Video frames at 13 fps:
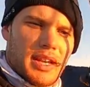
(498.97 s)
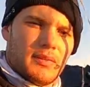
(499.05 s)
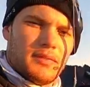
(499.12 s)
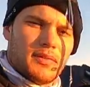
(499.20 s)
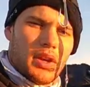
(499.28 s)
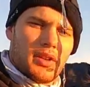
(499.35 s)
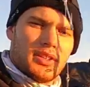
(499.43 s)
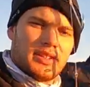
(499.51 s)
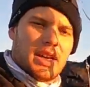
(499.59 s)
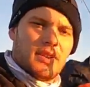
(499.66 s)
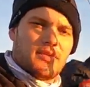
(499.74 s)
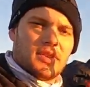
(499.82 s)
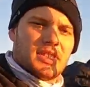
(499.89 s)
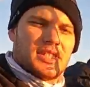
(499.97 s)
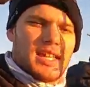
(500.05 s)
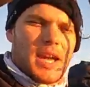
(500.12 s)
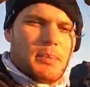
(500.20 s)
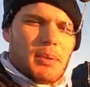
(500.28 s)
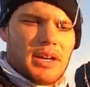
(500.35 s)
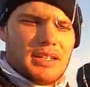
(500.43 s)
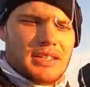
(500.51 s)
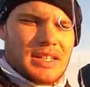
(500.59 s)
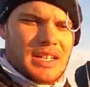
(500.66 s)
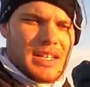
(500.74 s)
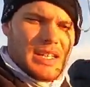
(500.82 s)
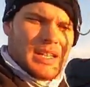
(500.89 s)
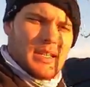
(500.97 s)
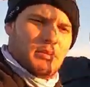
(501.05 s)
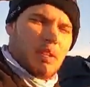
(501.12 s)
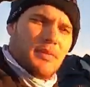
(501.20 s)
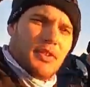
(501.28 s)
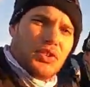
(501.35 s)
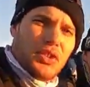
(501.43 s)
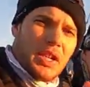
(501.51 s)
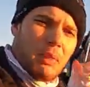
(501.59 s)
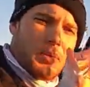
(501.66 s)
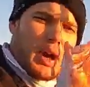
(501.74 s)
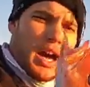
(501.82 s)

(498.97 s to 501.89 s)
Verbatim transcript: and float it down for the snapper. But if you do get